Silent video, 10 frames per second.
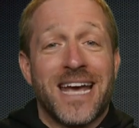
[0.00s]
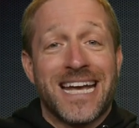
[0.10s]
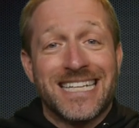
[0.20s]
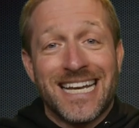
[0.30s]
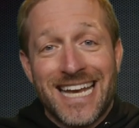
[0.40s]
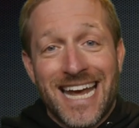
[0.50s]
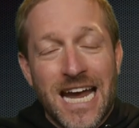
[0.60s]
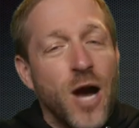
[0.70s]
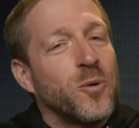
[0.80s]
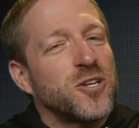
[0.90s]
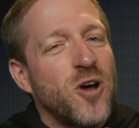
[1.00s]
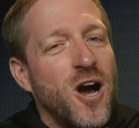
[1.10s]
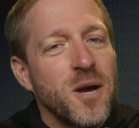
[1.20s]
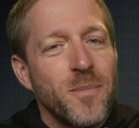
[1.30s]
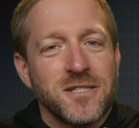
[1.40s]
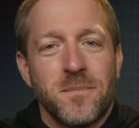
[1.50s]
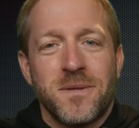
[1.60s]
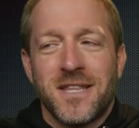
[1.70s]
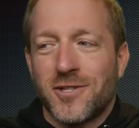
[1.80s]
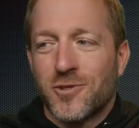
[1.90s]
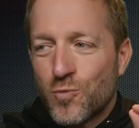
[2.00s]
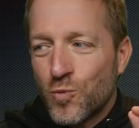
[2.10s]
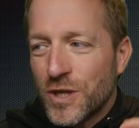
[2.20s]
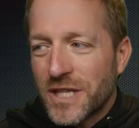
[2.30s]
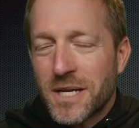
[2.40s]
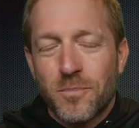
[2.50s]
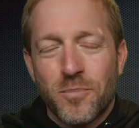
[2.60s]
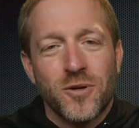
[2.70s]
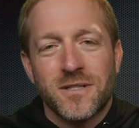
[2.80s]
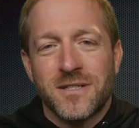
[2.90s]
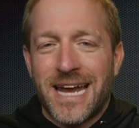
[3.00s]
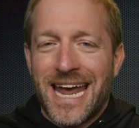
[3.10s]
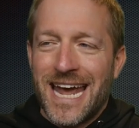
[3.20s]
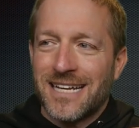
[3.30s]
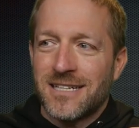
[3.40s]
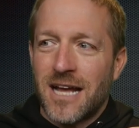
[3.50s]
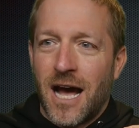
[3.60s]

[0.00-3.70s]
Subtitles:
and today I want to talk about something that's really important and